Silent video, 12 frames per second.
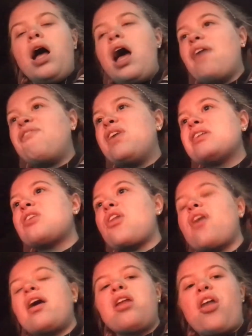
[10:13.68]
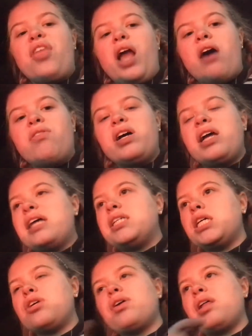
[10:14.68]
at first I thought nothing of it. I
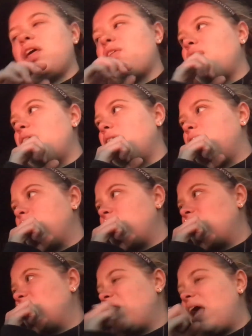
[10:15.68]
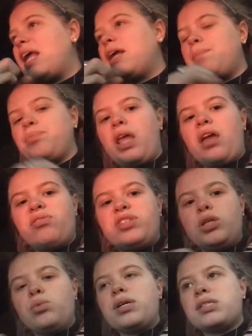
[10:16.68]
didn't really think, like, if
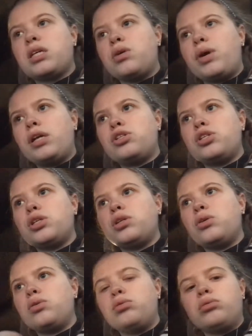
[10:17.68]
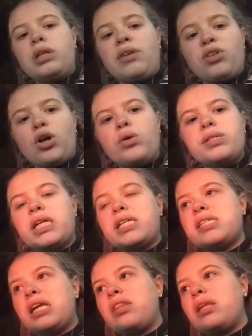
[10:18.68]
the girl was going
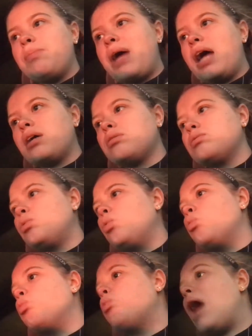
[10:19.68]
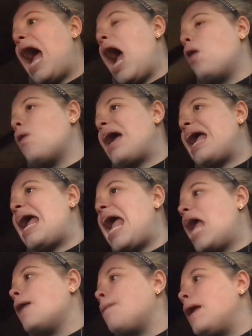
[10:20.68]
to say anything back. Wow, I
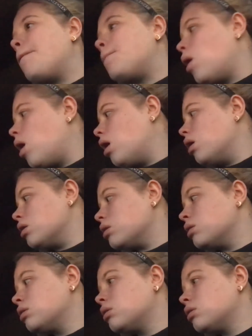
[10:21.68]
hate people.